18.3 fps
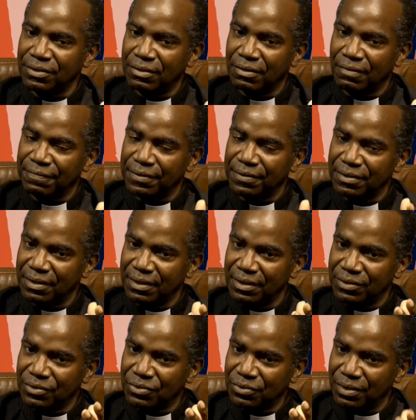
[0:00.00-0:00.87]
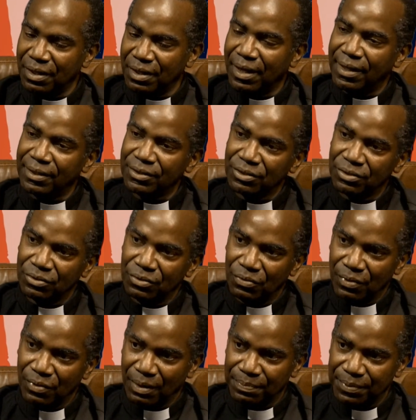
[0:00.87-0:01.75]
of its international
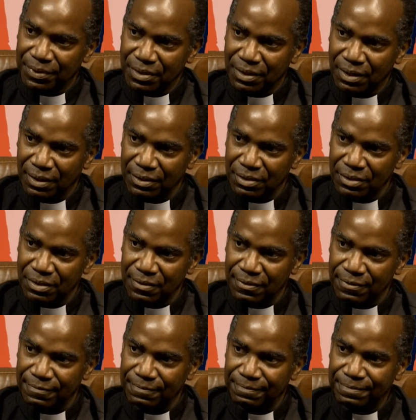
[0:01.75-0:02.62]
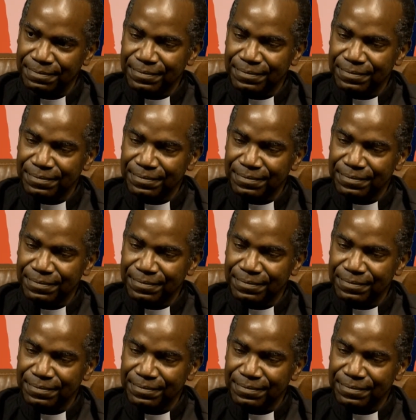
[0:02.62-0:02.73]
reputation